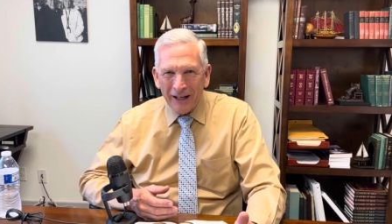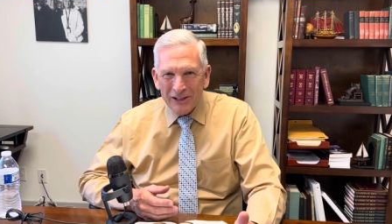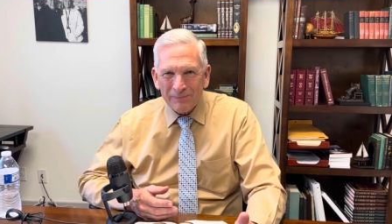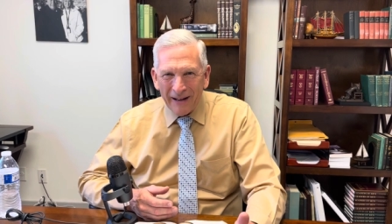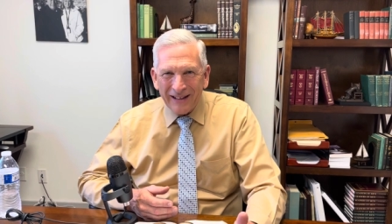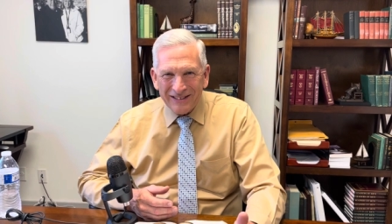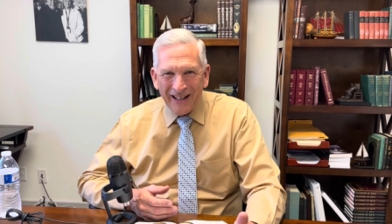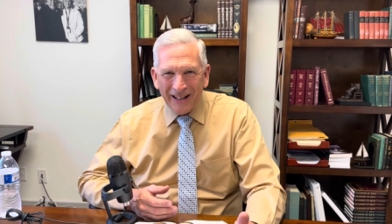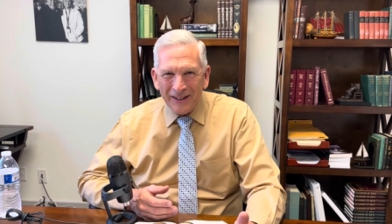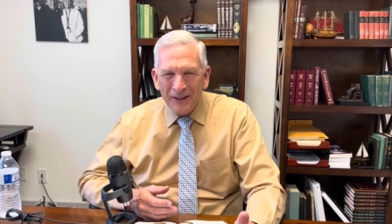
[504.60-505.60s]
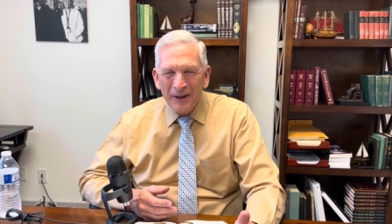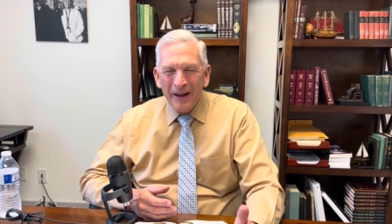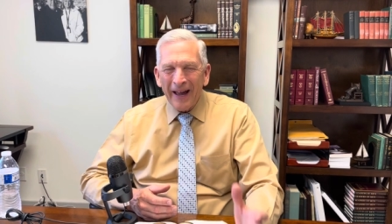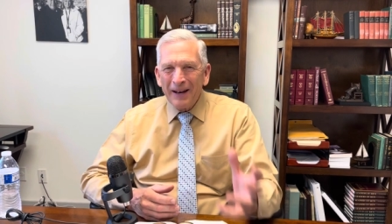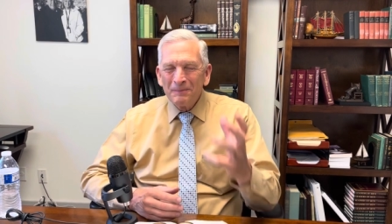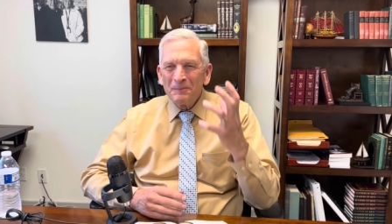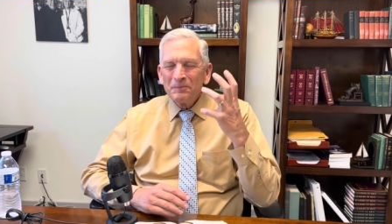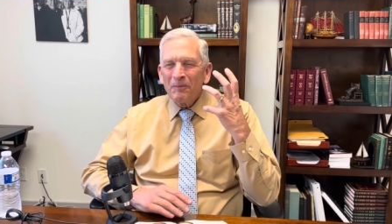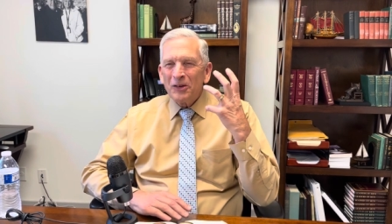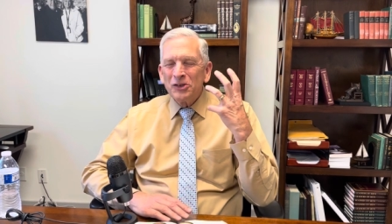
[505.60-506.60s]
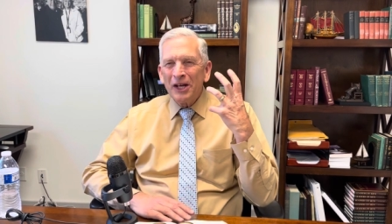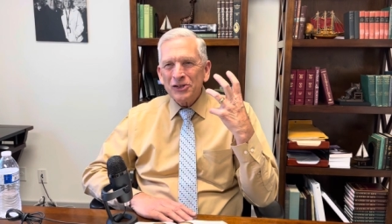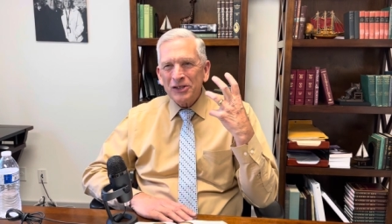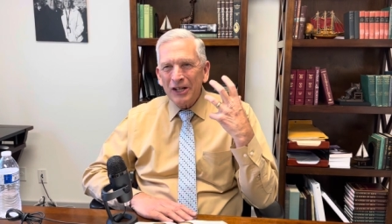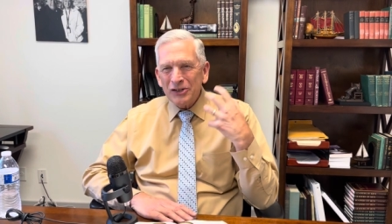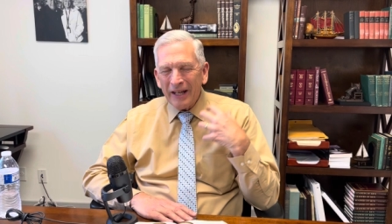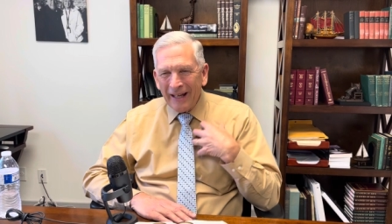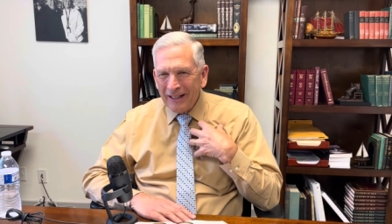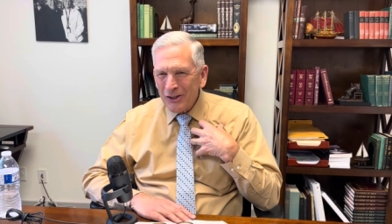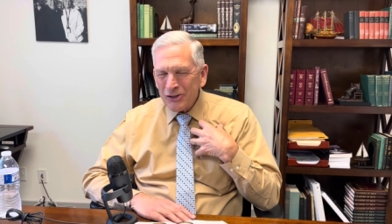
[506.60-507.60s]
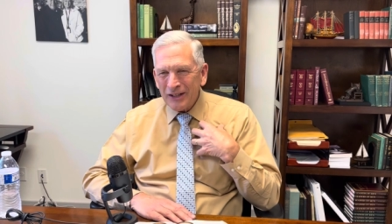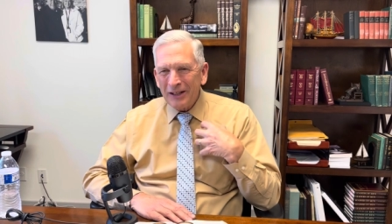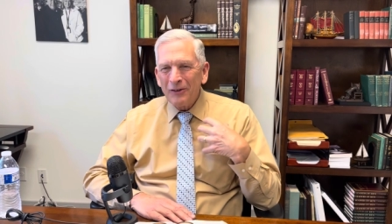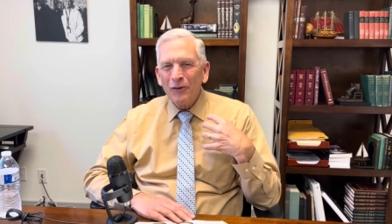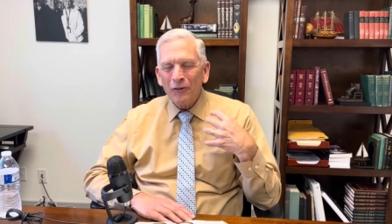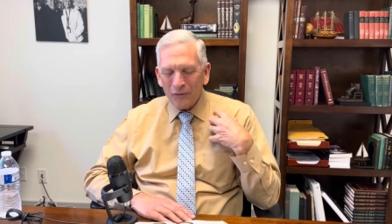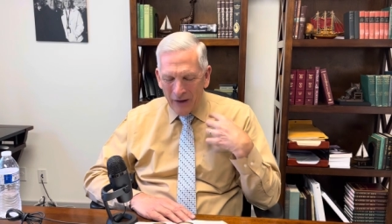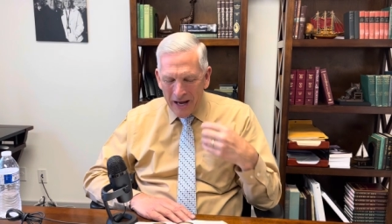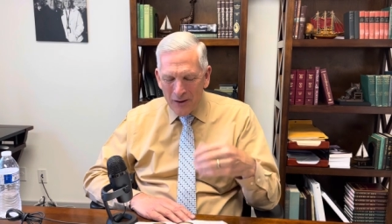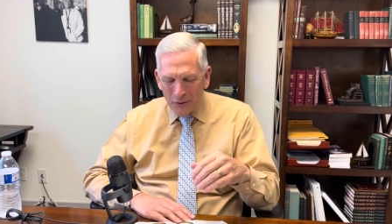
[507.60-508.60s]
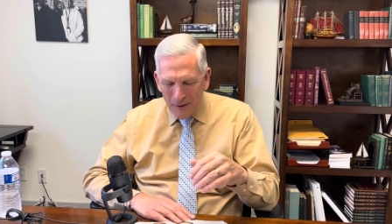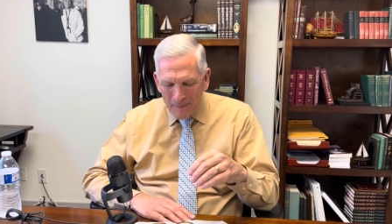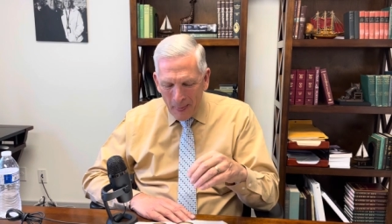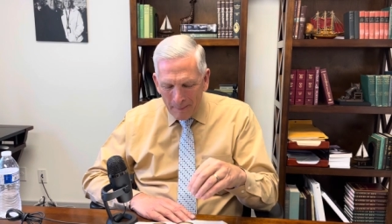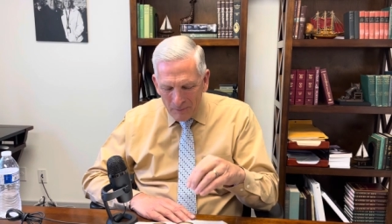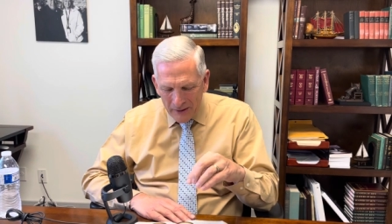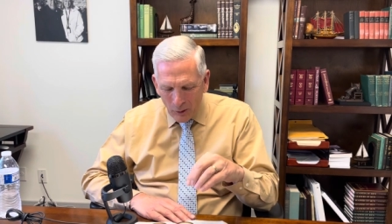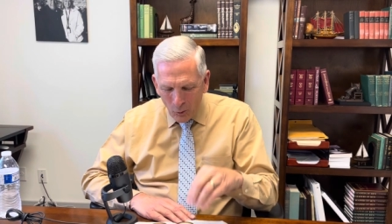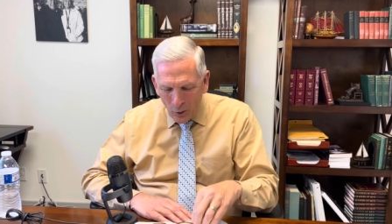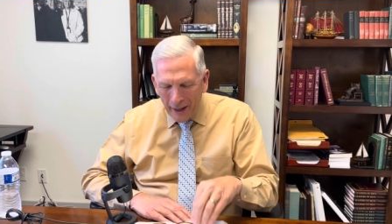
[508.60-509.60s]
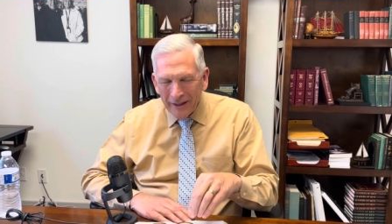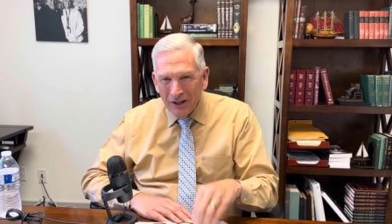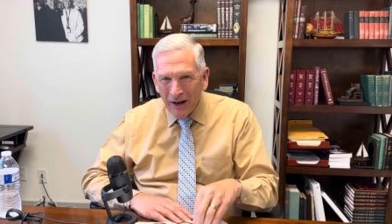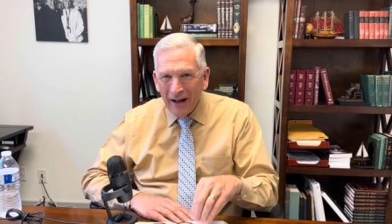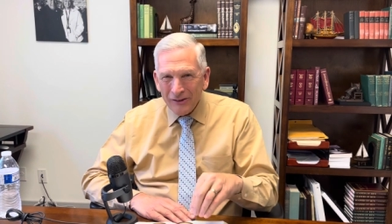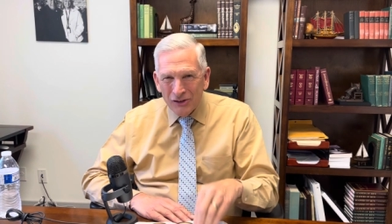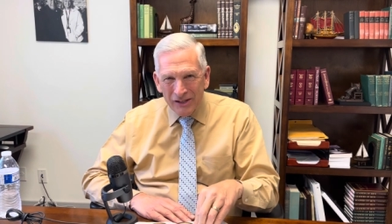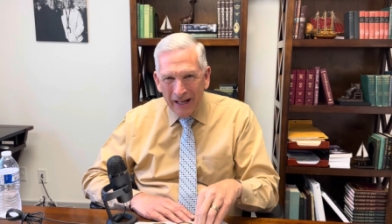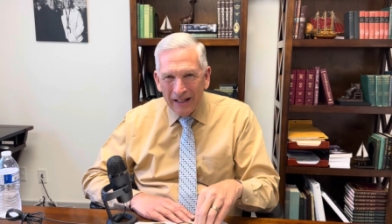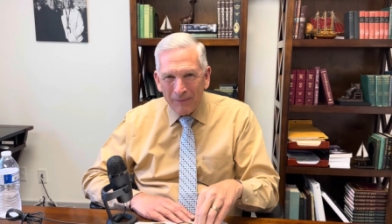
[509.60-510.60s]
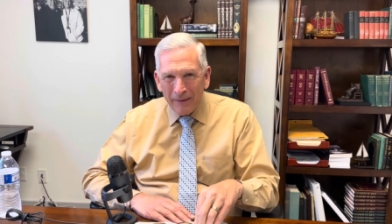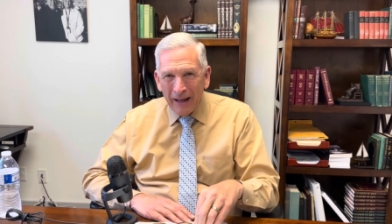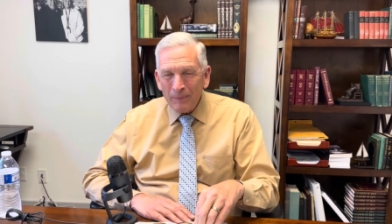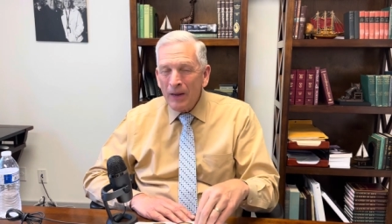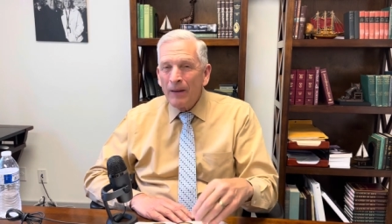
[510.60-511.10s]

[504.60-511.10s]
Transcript: expecting. And just this innocent faith that what God said he meant.